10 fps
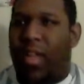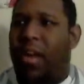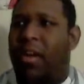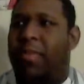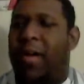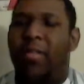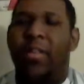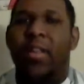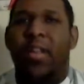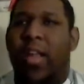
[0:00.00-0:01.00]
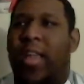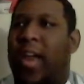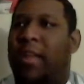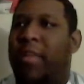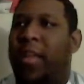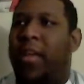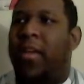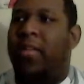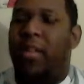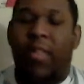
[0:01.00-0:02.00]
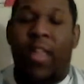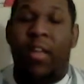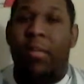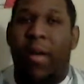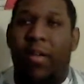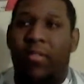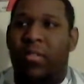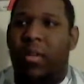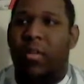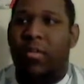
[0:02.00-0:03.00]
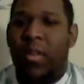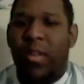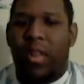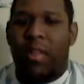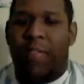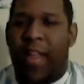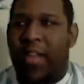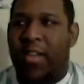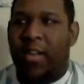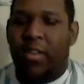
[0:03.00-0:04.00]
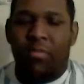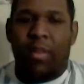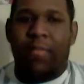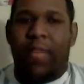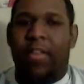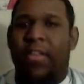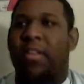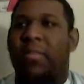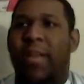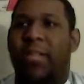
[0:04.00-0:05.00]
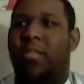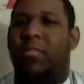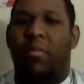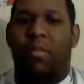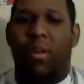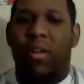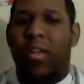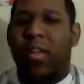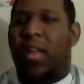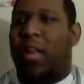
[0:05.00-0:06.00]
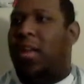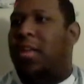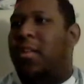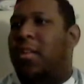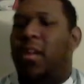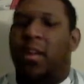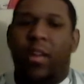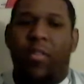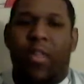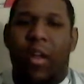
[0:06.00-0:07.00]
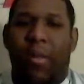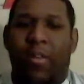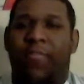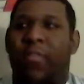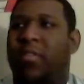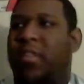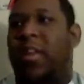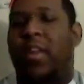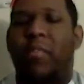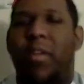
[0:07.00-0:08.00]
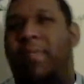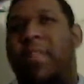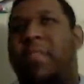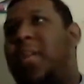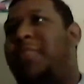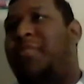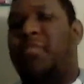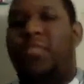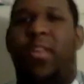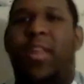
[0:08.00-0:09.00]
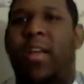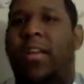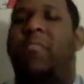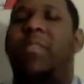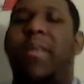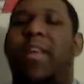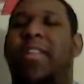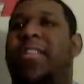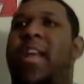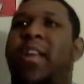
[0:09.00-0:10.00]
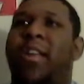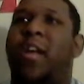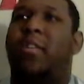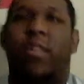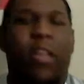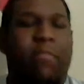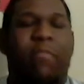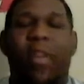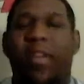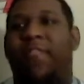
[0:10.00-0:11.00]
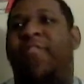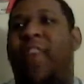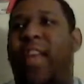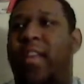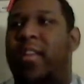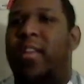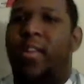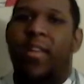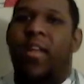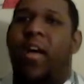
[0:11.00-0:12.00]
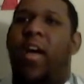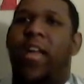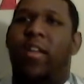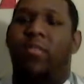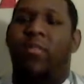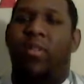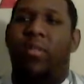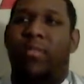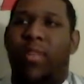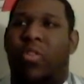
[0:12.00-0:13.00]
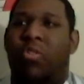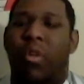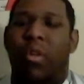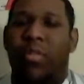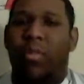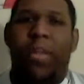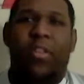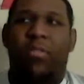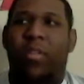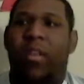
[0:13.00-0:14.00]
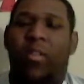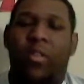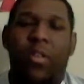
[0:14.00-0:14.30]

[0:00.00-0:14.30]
care about Academia. They don't care about, you know, dual invasion, dimensional war. And they don't care about the future. If they want a future, they want to make a stand now. They're even willing to fight, Crow to make sure they